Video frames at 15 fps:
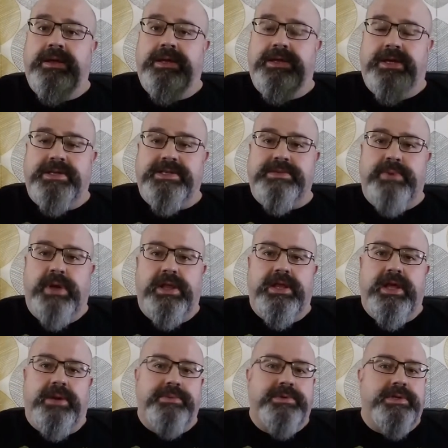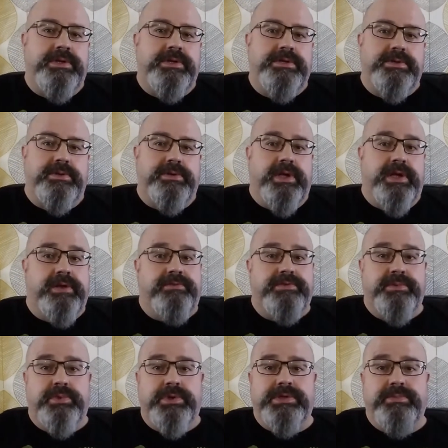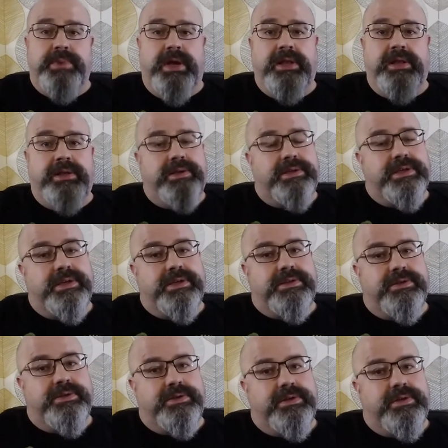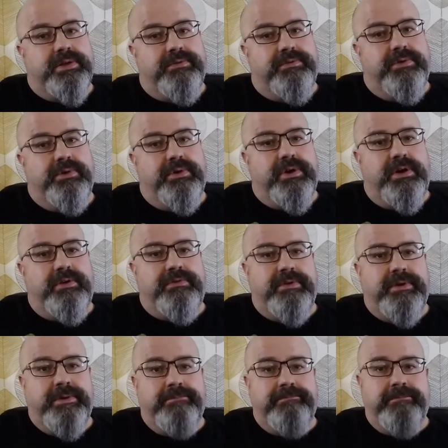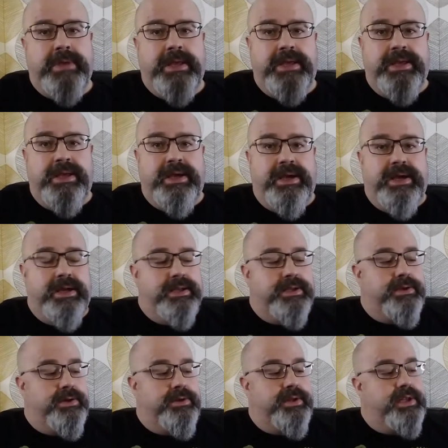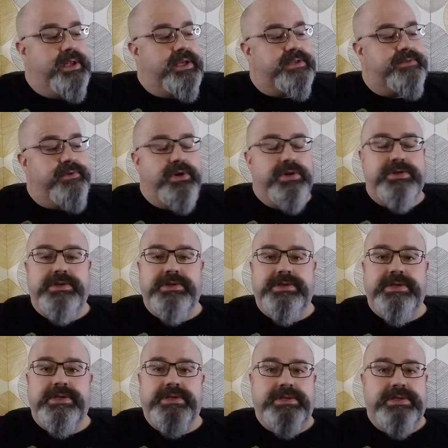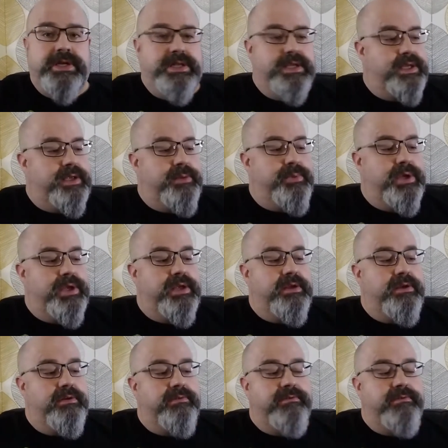it has smile capture so that if somebody's smiling it takes the photograph, and on the latest versions 1080p